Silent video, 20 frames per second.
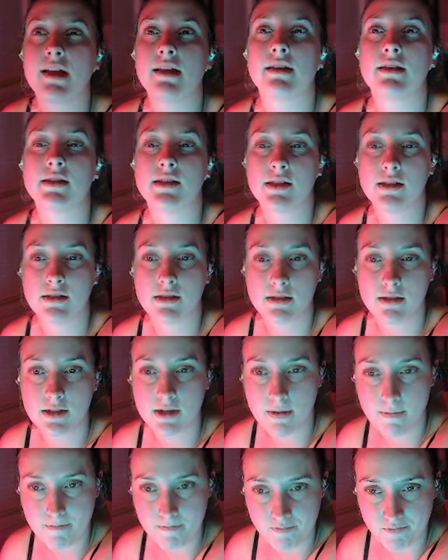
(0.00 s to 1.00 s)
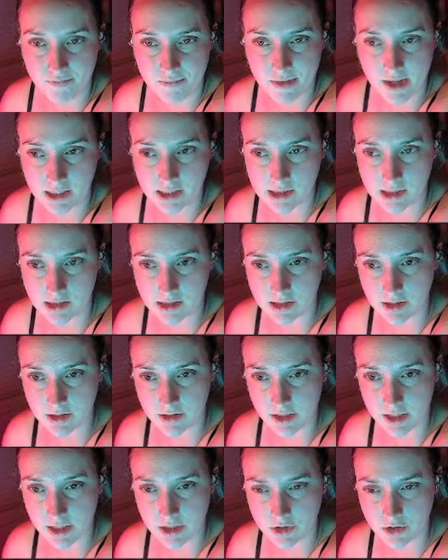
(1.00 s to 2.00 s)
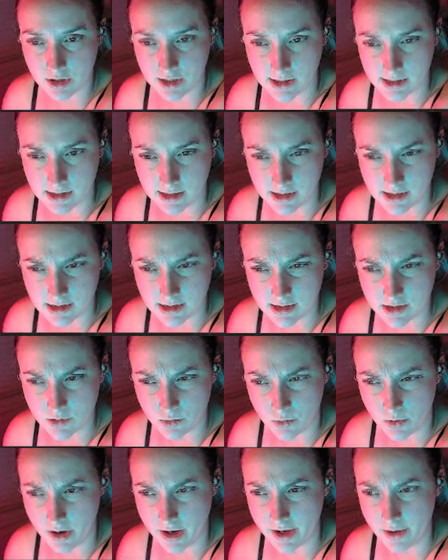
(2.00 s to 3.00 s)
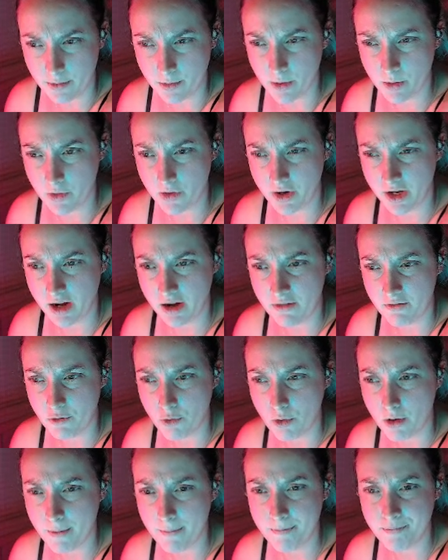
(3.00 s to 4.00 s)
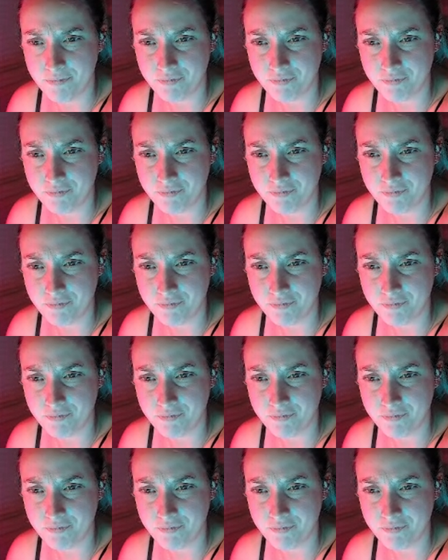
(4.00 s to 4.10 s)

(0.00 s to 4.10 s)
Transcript: this necessarily addresses what we're looking for.